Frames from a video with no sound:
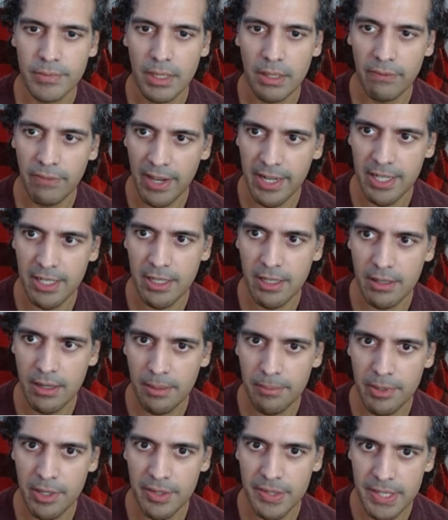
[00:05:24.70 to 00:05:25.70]
finding the
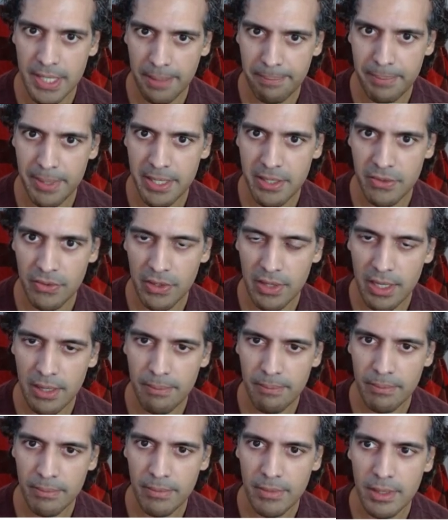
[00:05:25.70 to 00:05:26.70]
number of set bits for
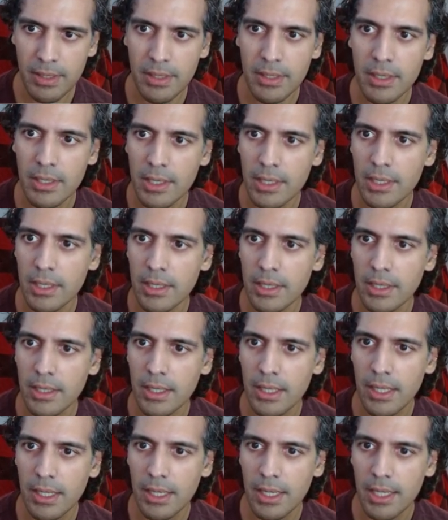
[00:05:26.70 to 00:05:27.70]
them?
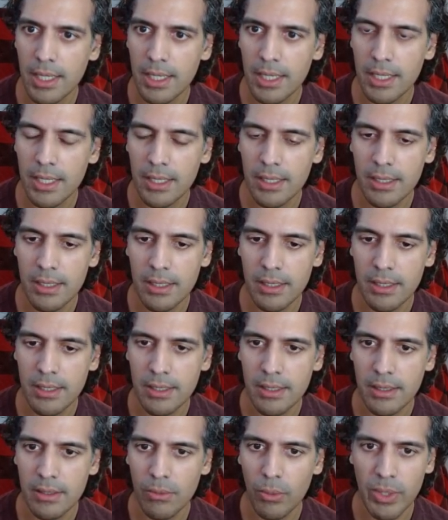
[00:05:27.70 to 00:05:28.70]

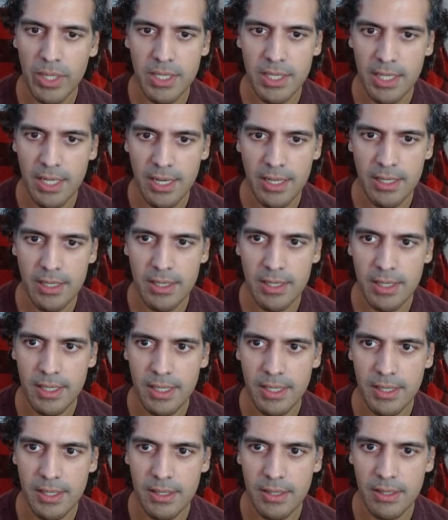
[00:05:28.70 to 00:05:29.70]
What is an
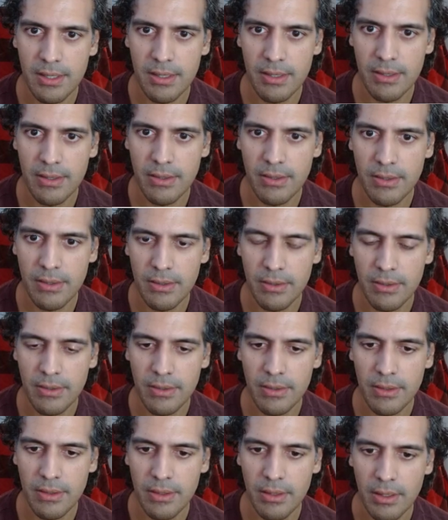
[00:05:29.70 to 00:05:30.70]
indices?
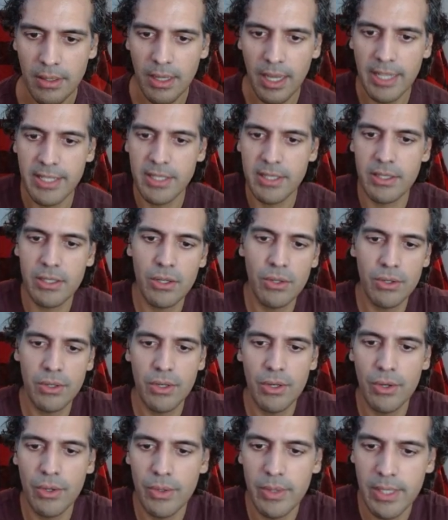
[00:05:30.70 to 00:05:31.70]
I don't
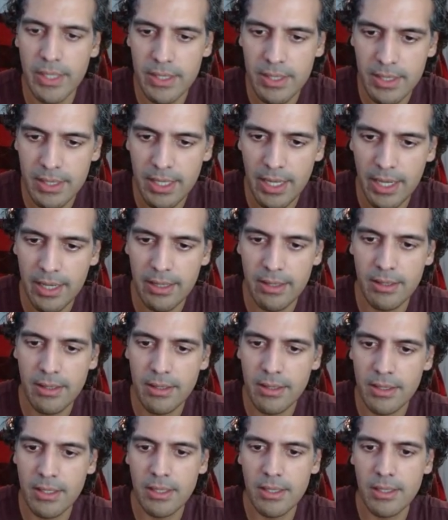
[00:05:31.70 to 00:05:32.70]
know this yet,
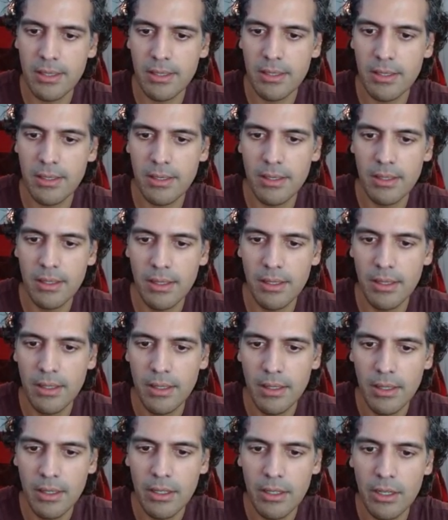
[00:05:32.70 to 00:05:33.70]

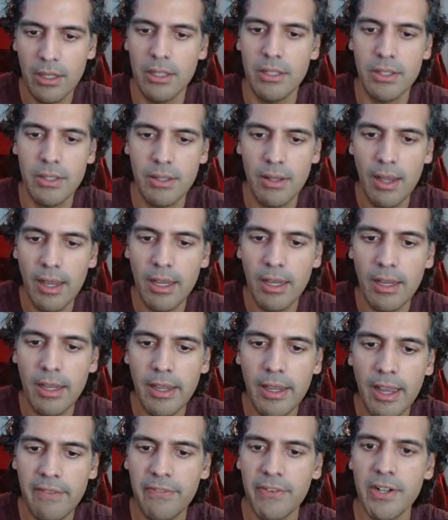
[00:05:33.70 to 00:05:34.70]
because
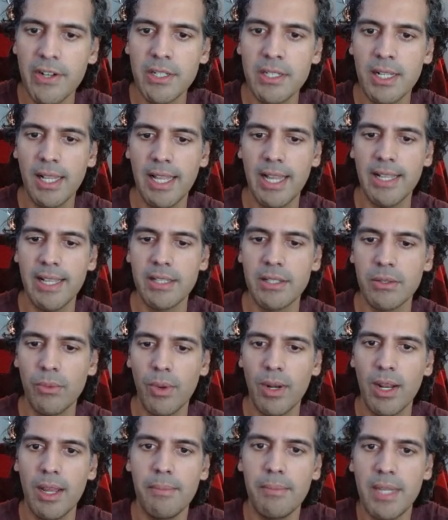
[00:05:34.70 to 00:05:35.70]
at first glance,
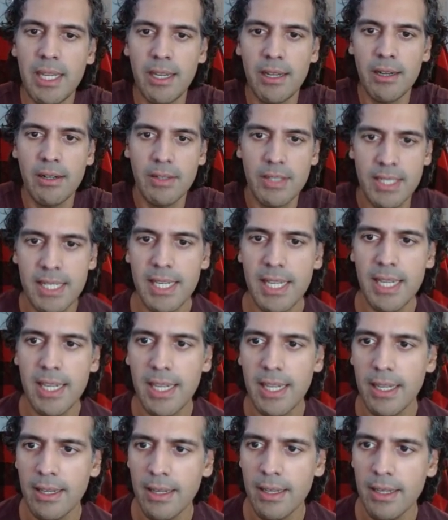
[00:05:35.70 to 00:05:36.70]
what I'm
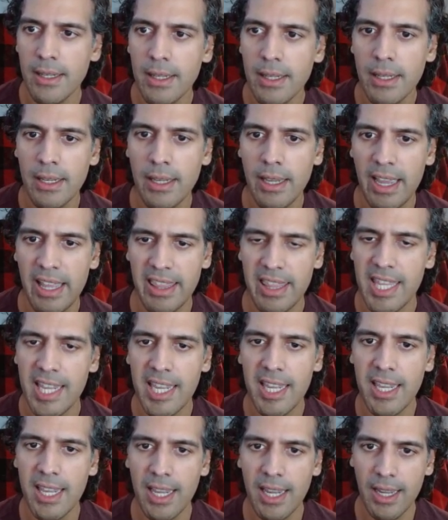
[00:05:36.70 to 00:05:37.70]
seeing and
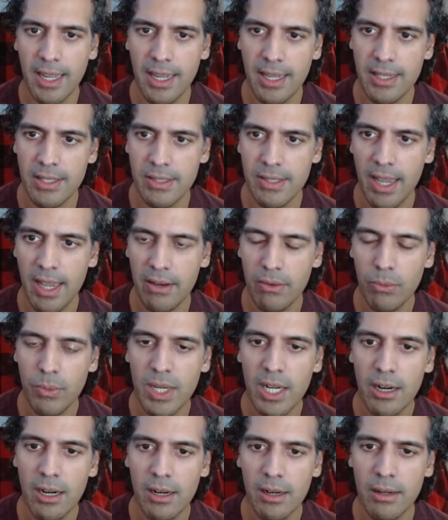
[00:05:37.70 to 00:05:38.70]
thinking is that we
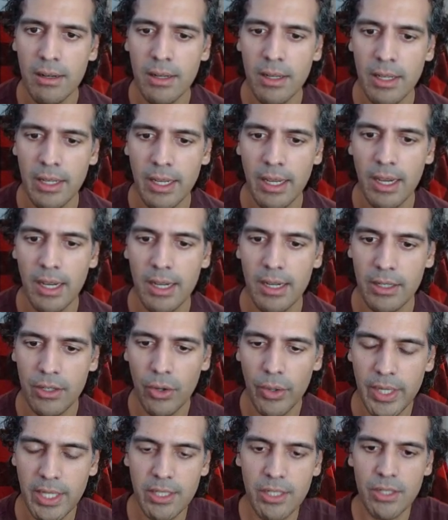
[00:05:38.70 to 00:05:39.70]
are
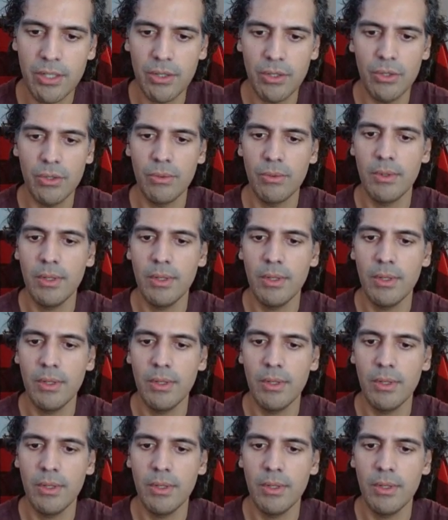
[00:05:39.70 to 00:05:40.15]
going to